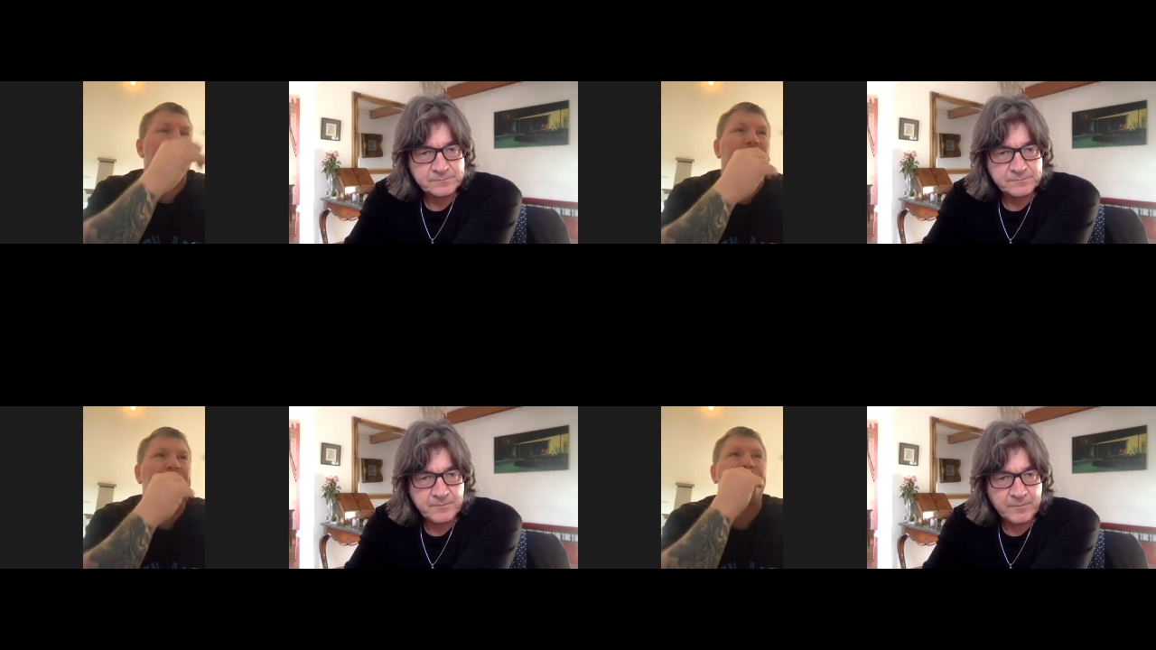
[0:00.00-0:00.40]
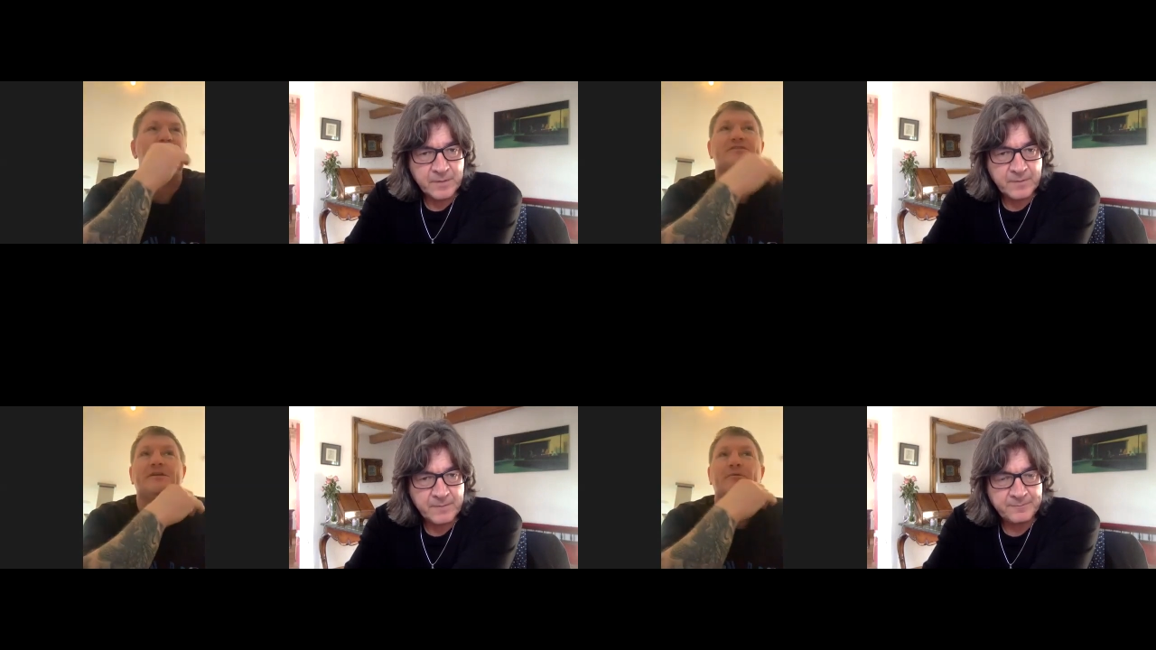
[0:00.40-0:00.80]
Speaker 1: a
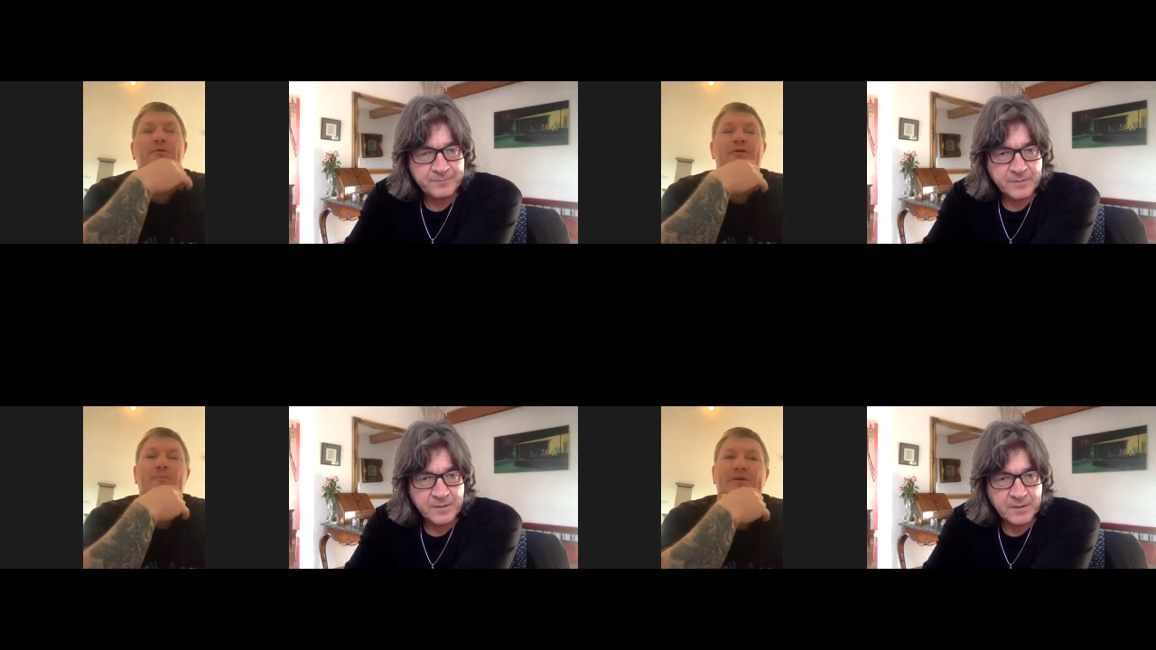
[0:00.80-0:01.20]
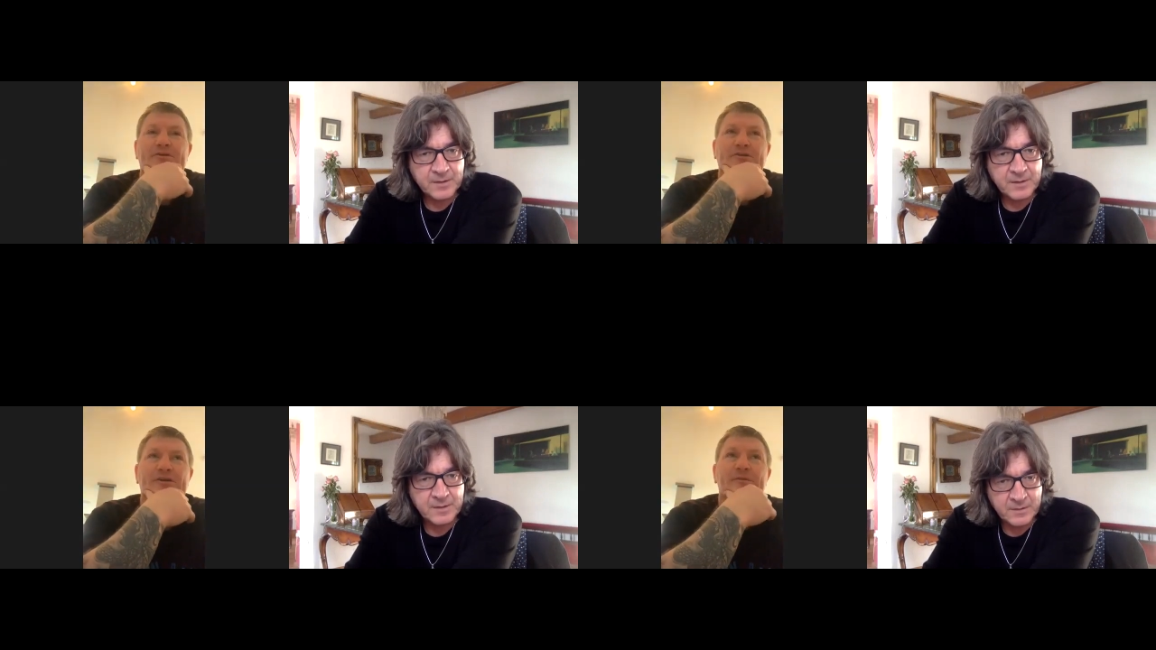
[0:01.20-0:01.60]
difference in an
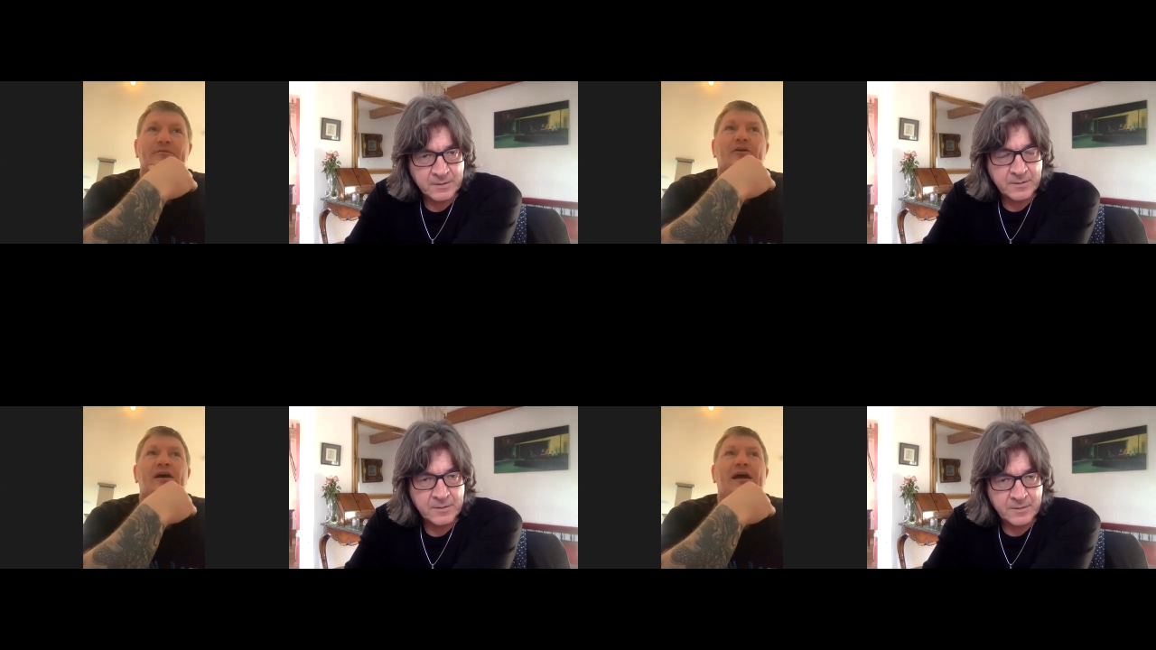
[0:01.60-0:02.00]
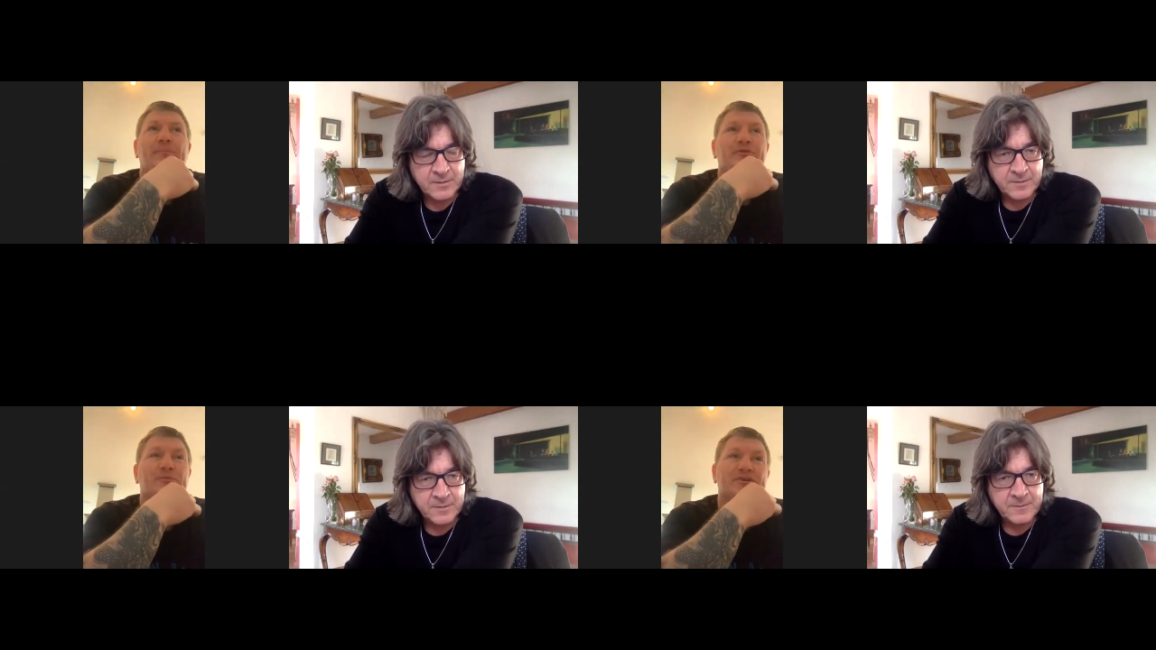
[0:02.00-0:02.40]
opinion, and they've not
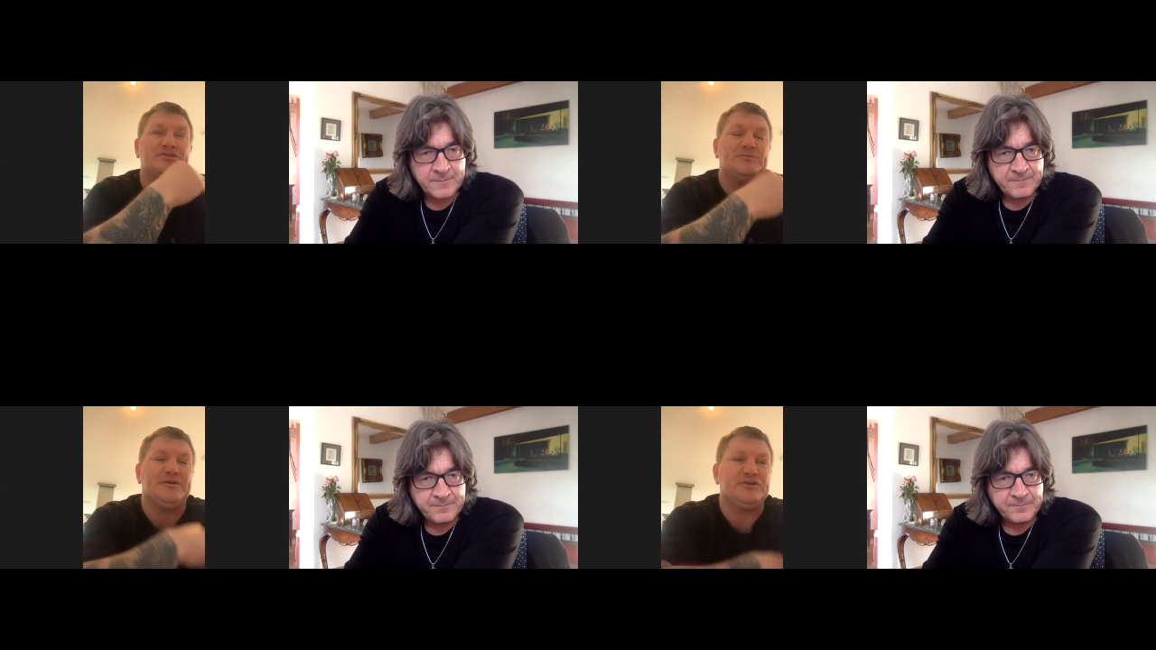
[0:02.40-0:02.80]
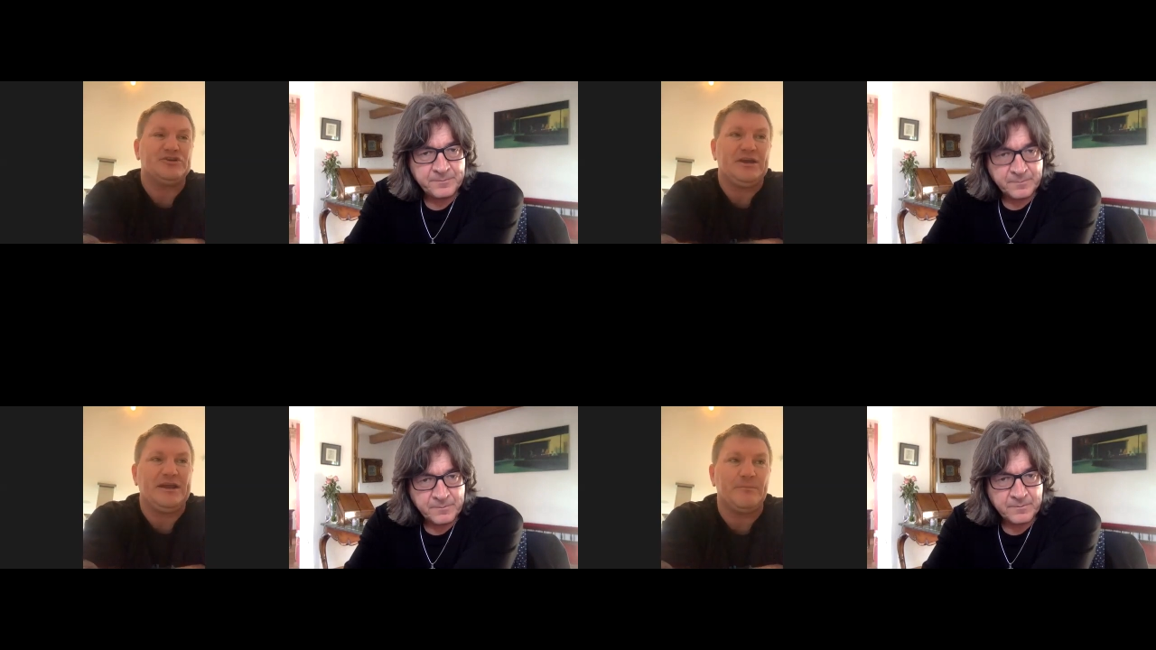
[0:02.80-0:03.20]
happened, which has been a
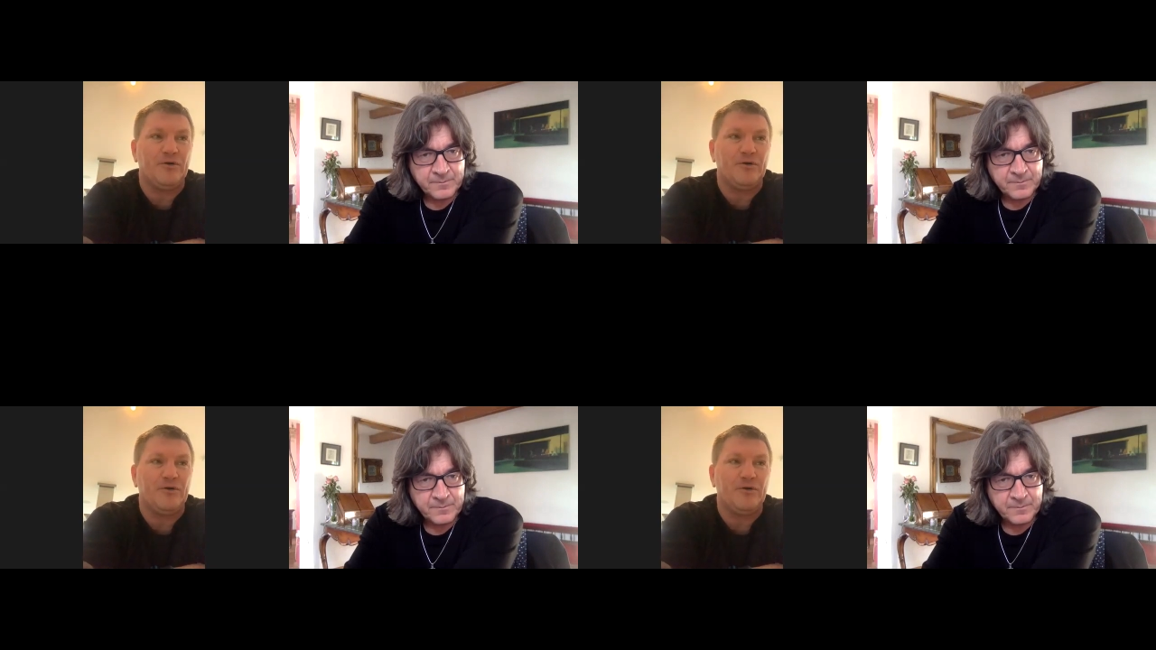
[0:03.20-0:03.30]
shame.